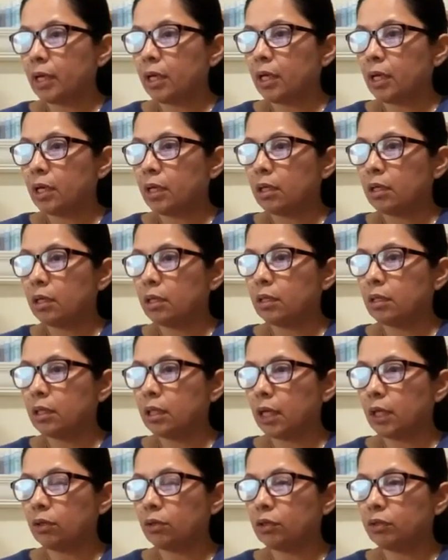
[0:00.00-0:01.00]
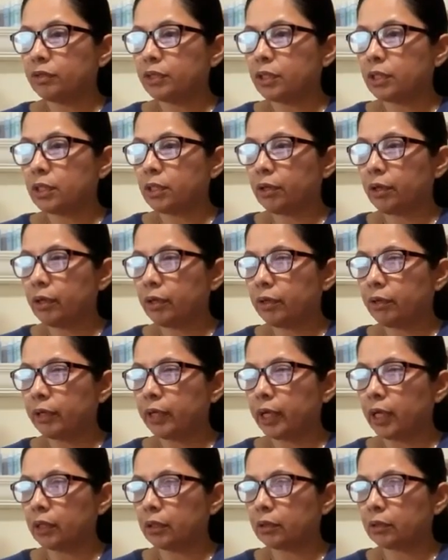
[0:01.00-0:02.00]
I don't know if she's still here
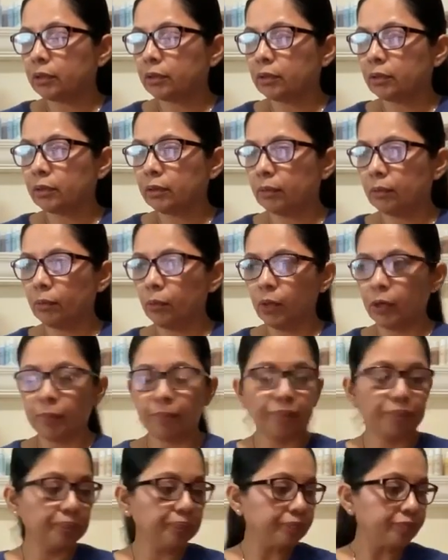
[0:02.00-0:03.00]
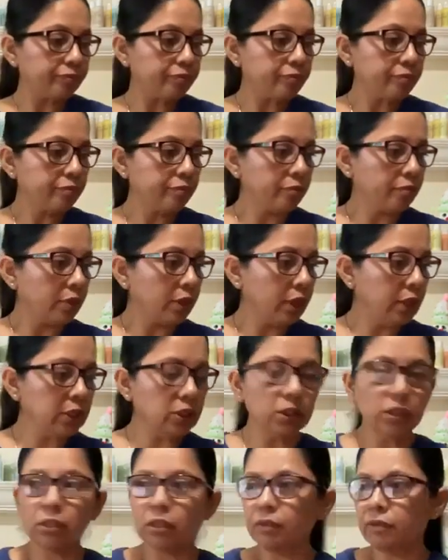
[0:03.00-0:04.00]
or not. Well,
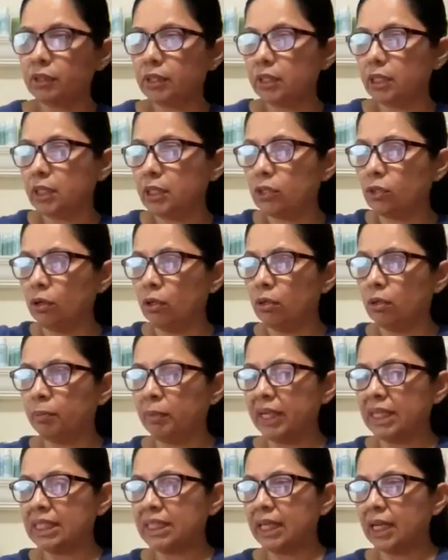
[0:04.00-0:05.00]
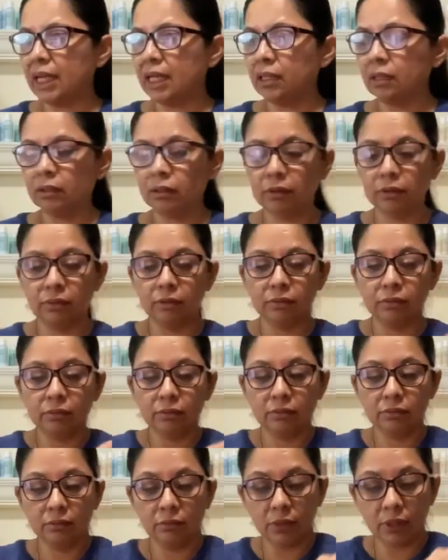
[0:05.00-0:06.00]
if she is, or Maricela,
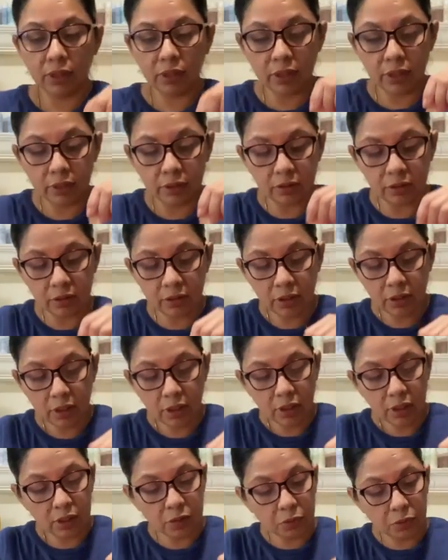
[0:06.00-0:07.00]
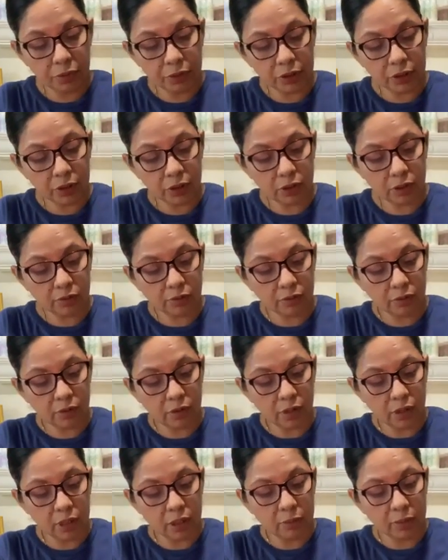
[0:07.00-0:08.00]
one of the girls, because we were
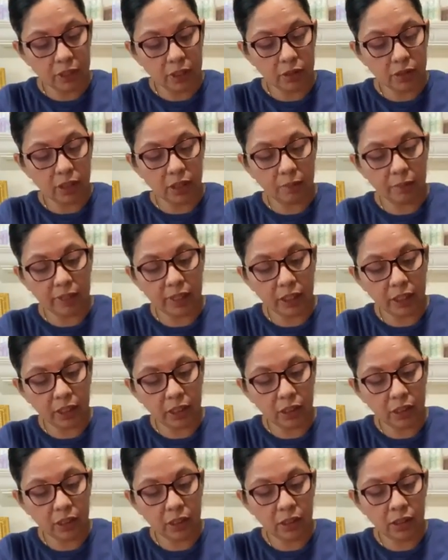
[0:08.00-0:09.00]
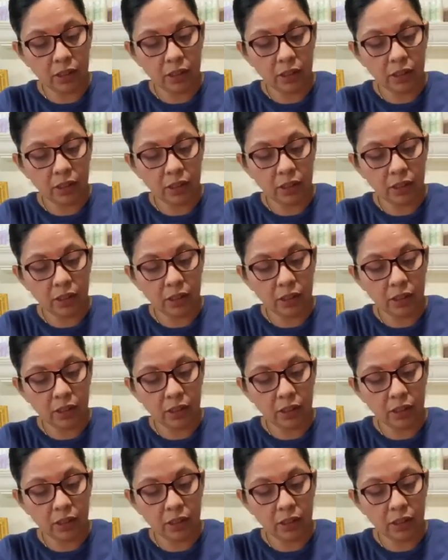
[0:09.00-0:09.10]
talking about it today, but I